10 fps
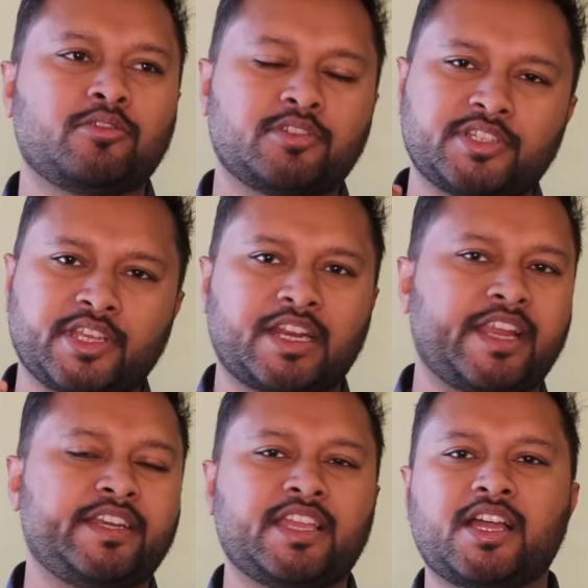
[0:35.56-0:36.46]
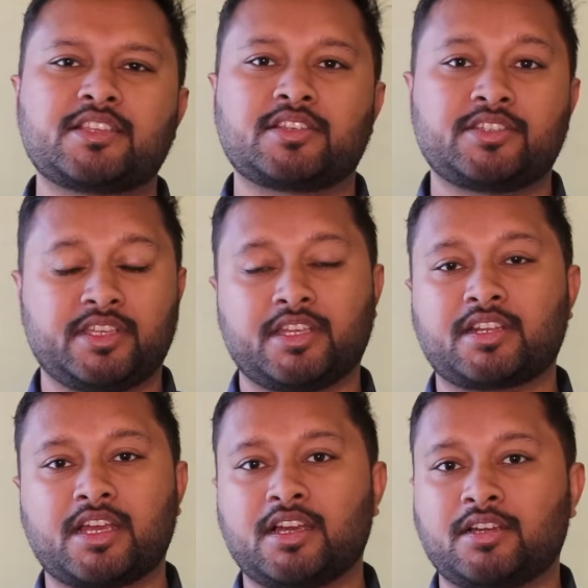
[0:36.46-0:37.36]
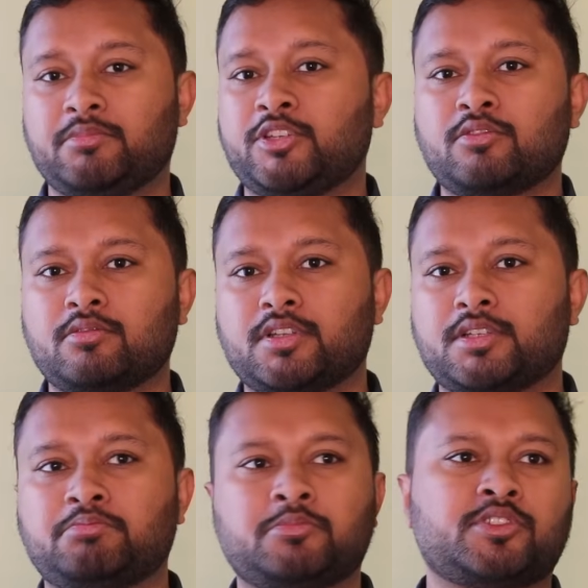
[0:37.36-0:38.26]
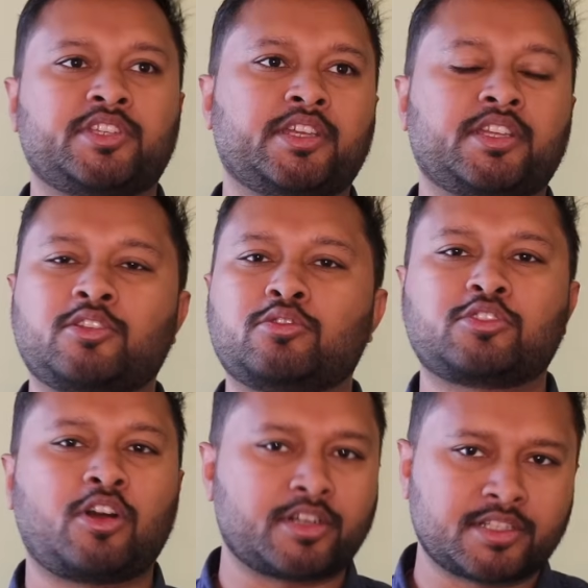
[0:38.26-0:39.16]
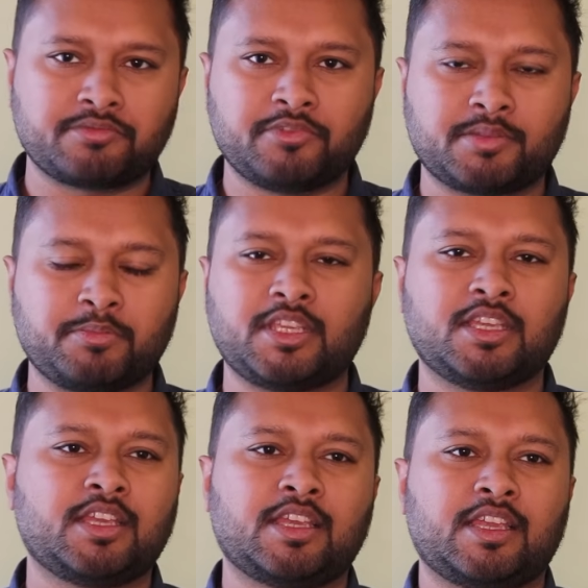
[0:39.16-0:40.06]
share ideas, share your thoughts with me,